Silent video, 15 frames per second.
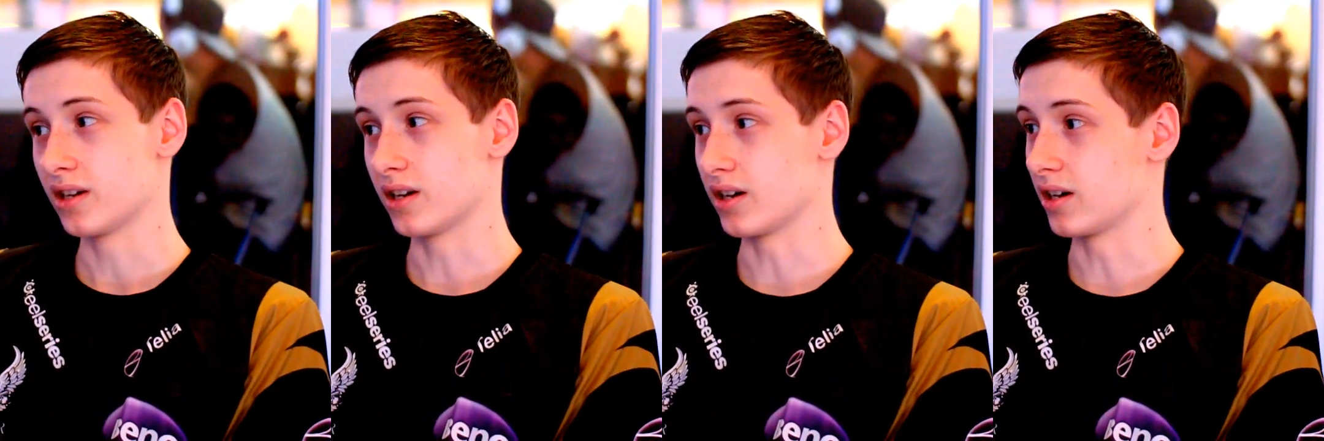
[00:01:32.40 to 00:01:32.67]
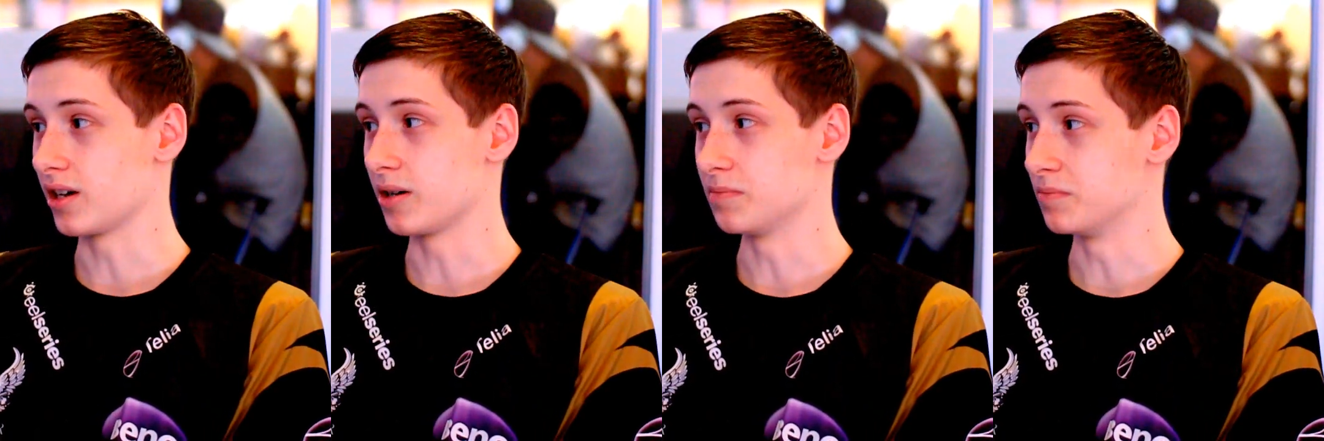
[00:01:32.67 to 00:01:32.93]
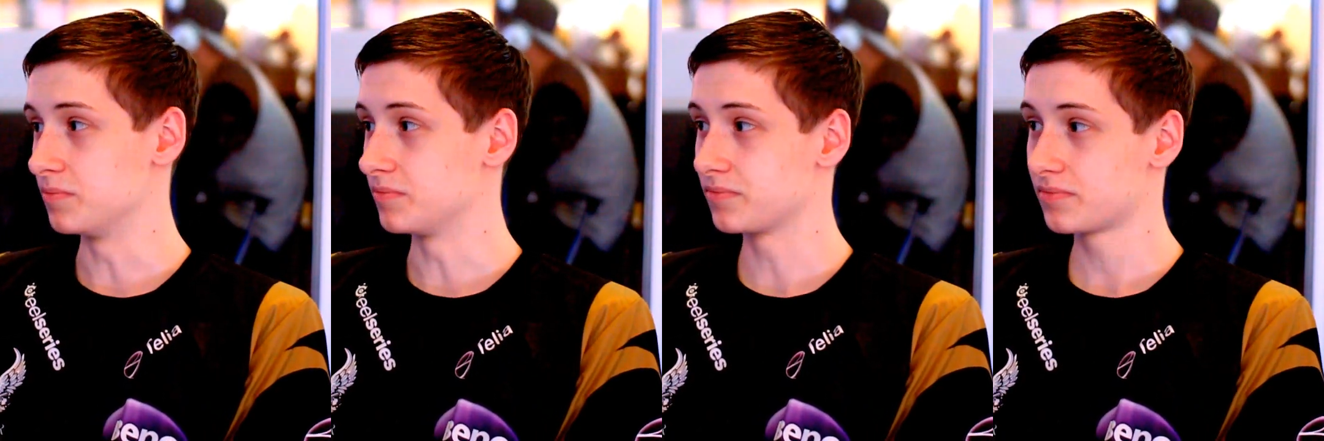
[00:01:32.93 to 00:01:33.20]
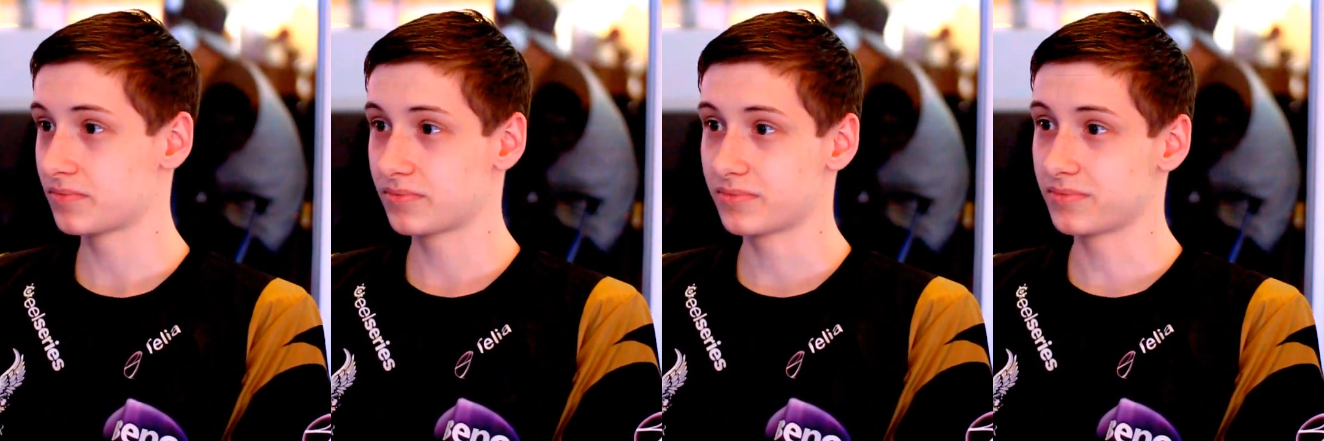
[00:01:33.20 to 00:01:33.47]

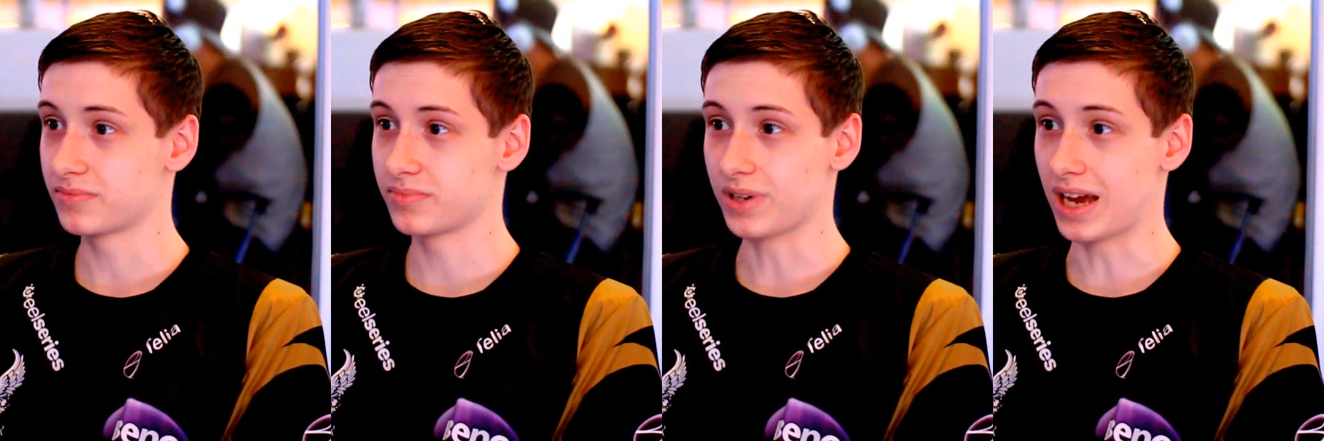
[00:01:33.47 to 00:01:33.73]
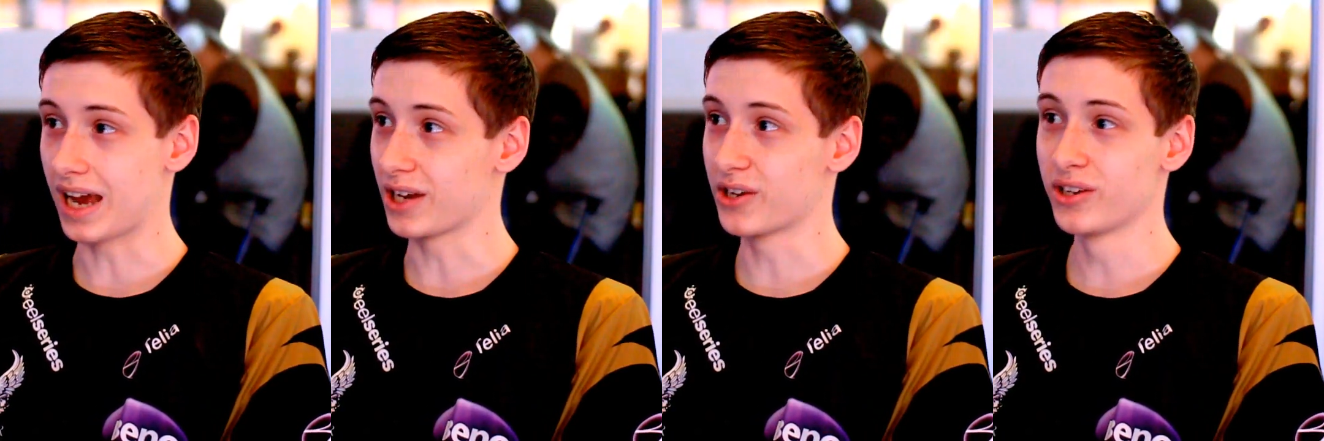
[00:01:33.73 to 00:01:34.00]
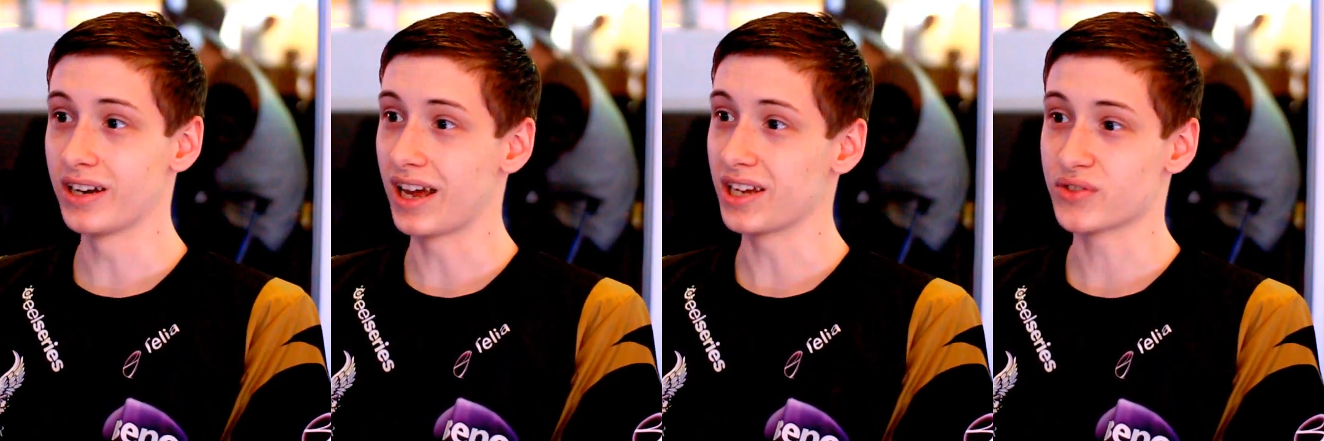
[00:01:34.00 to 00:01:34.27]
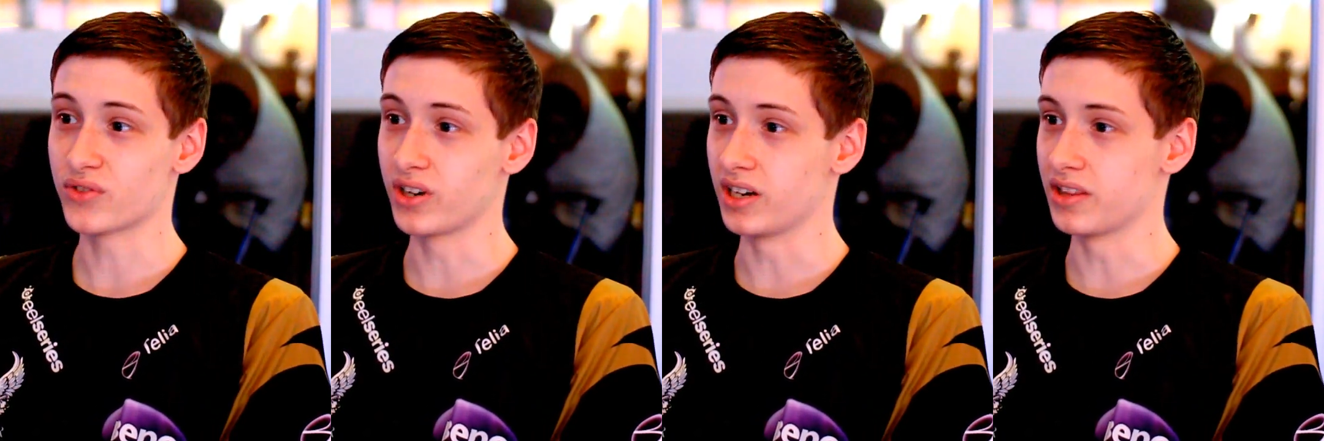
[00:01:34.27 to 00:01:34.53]
Um, I couldn't
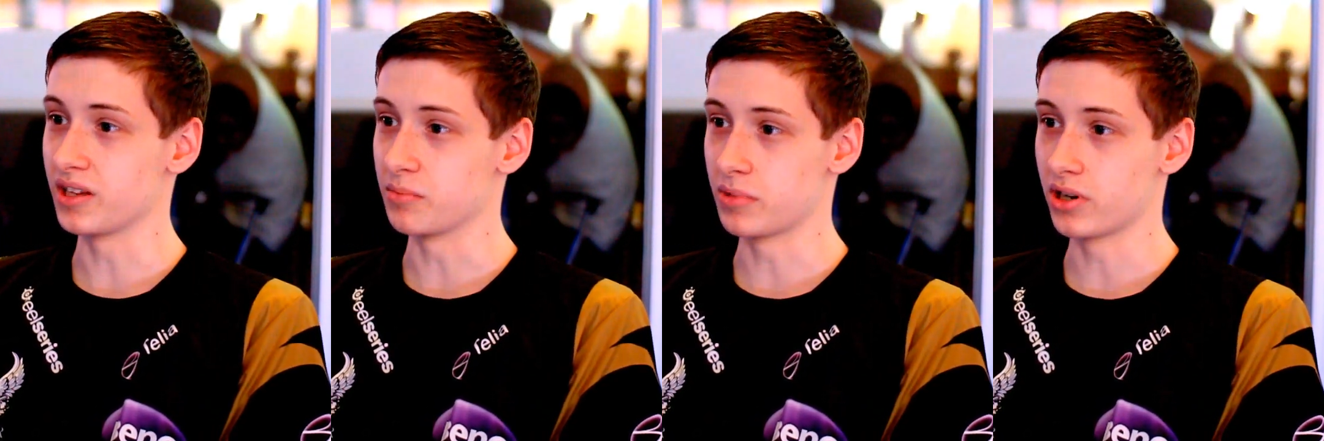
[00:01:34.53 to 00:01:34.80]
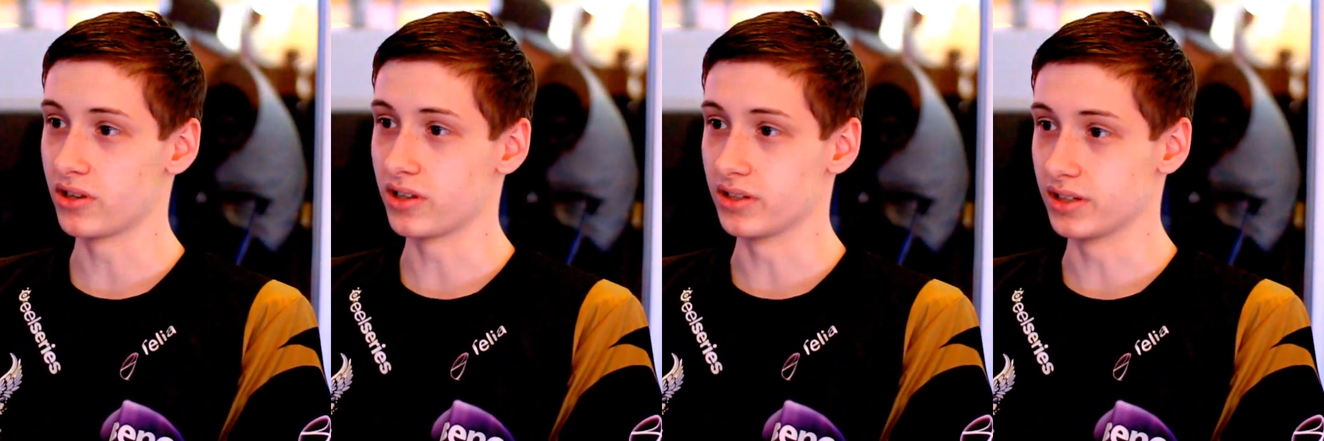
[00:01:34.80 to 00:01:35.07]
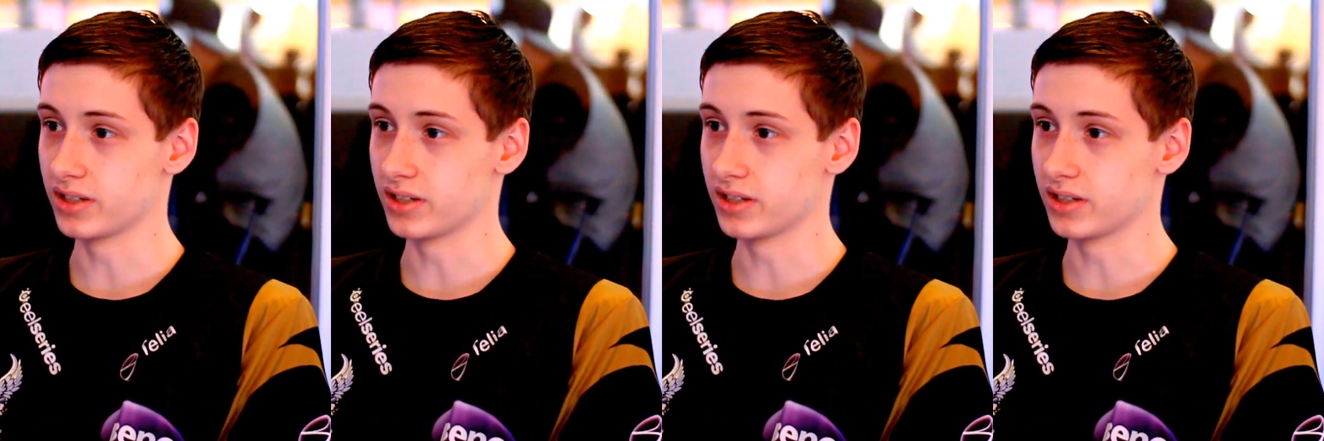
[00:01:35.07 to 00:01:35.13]
ask for anything better than